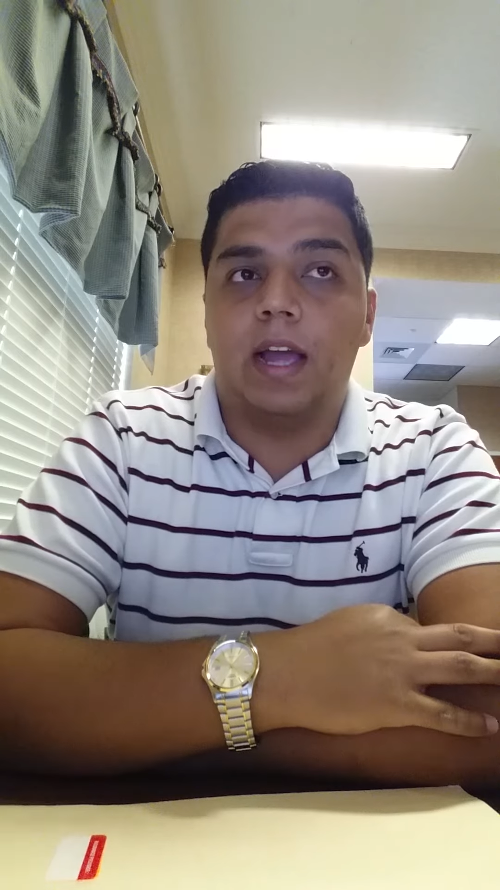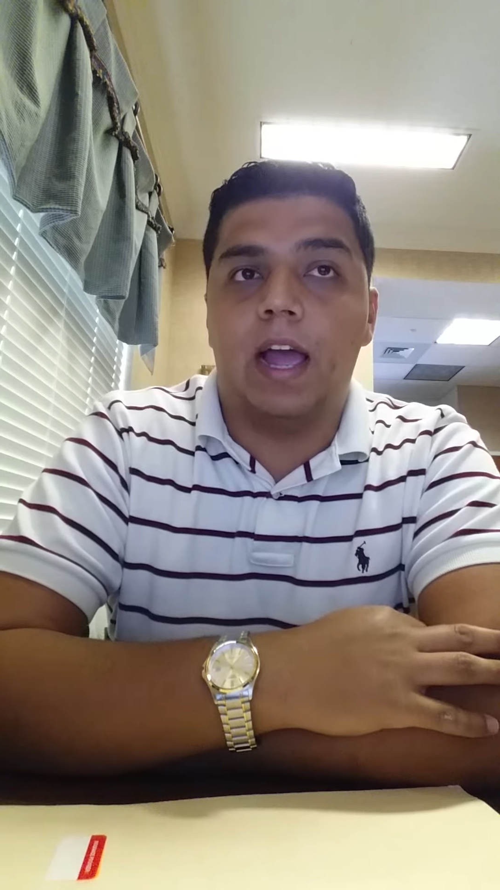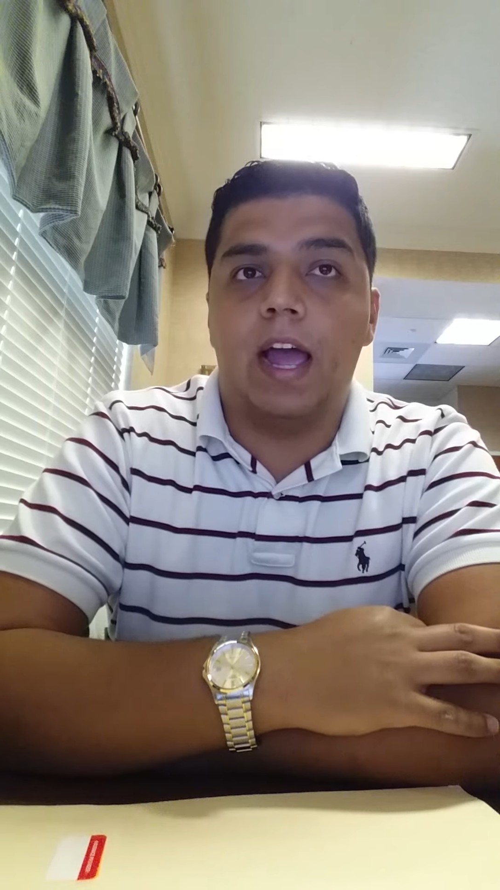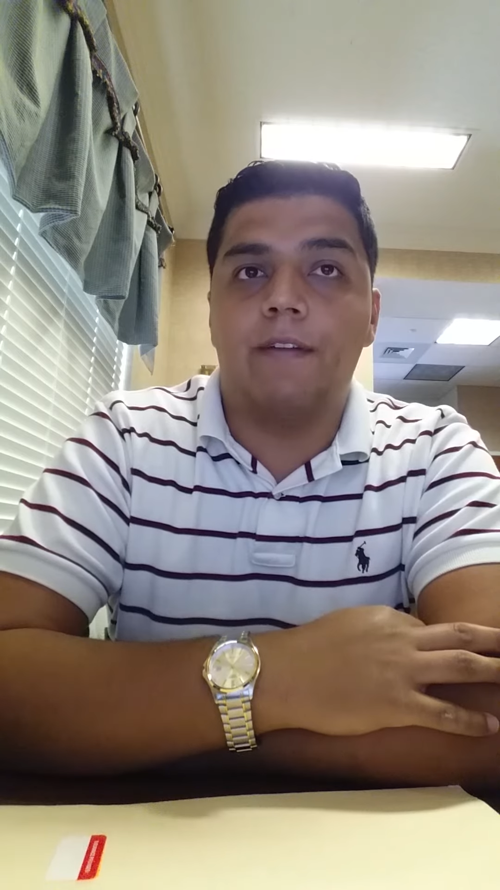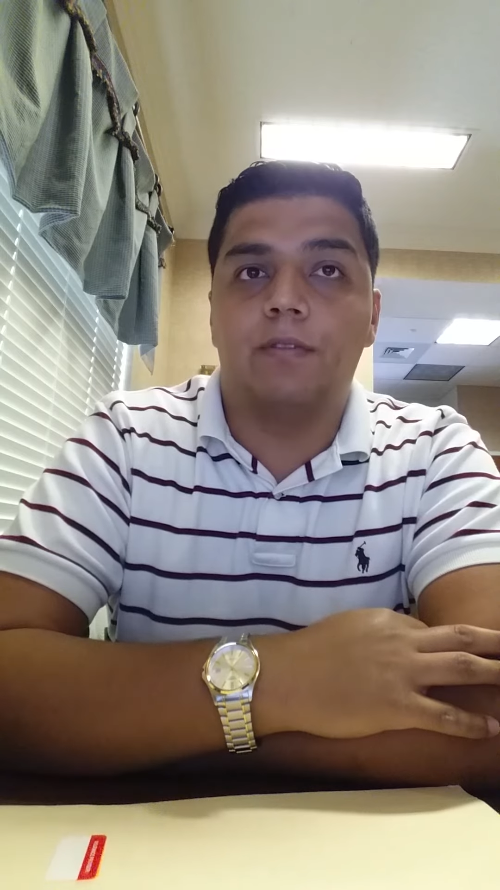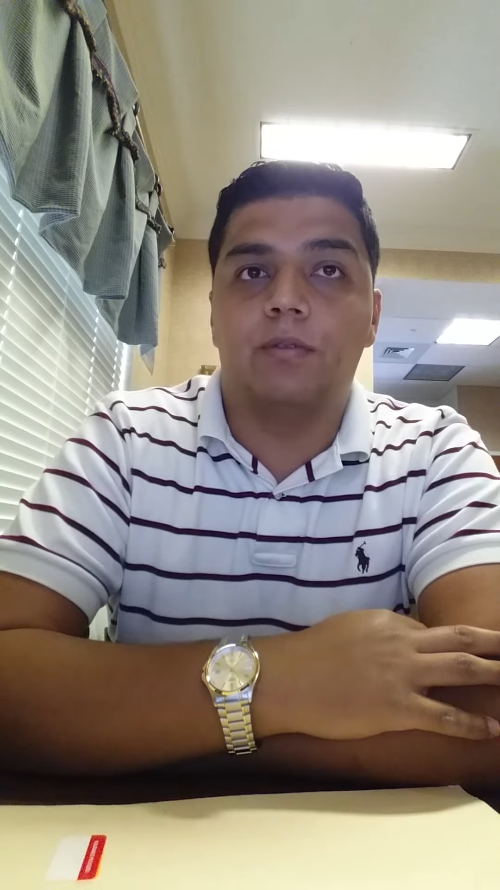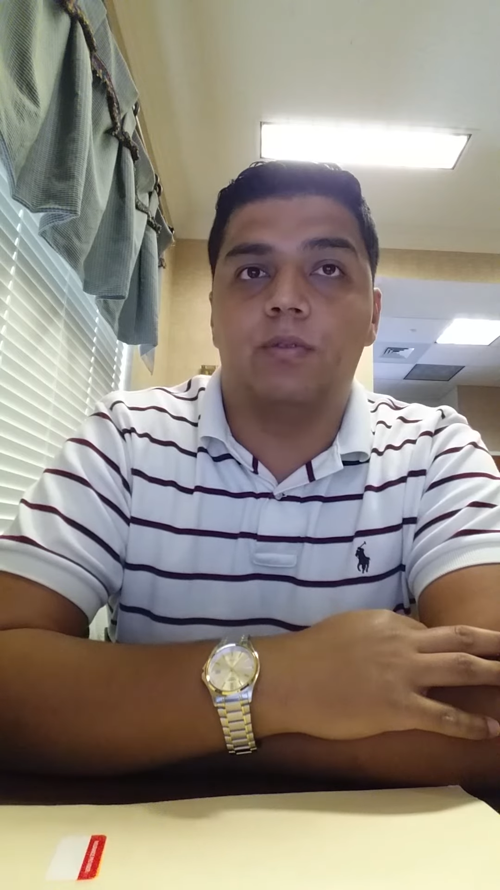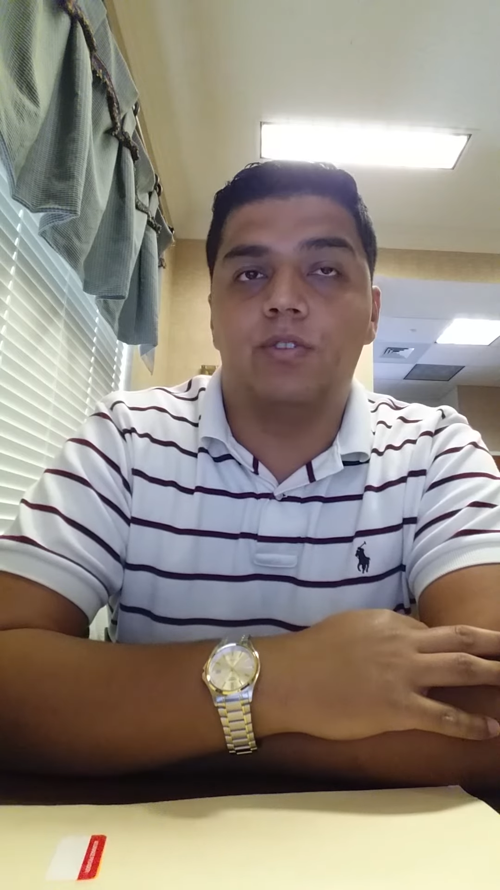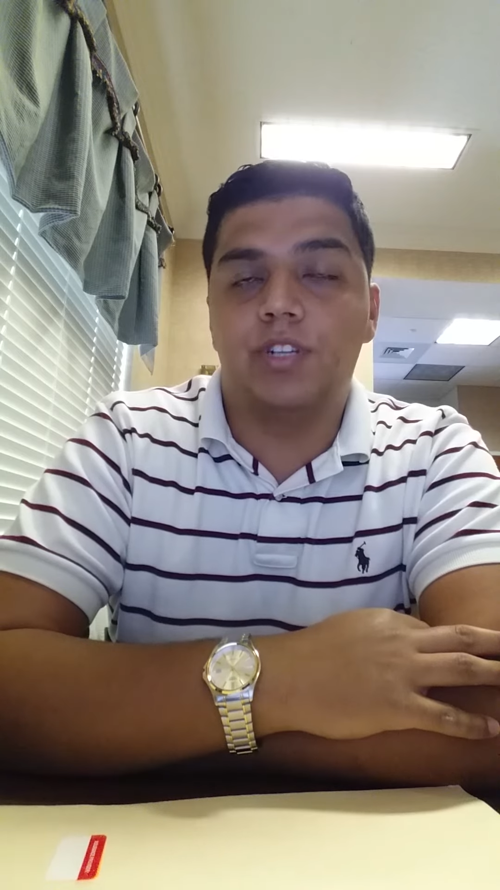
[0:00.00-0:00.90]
I have two